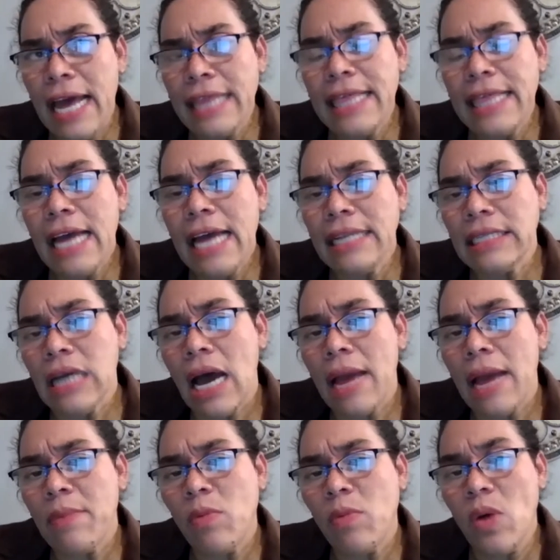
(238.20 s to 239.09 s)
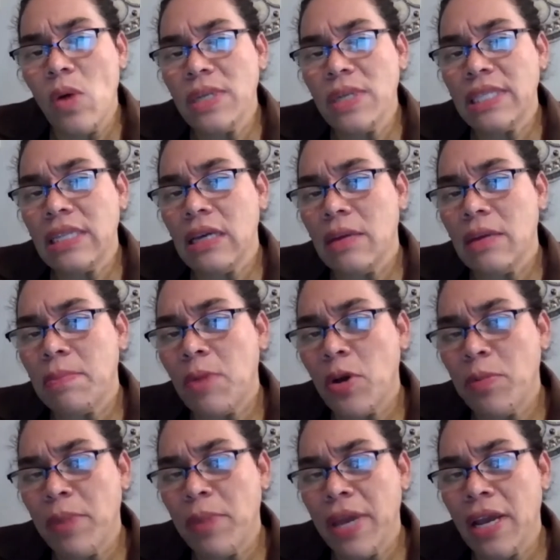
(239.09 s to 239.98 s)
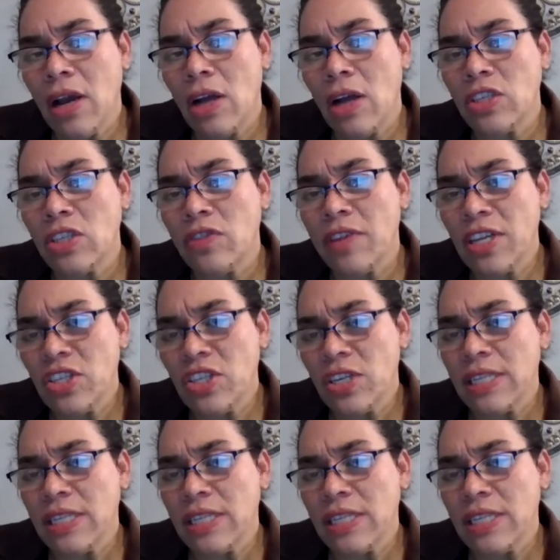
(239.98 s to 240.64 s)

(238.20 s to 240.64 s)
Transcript: that time, what was the Pohnpei Conservation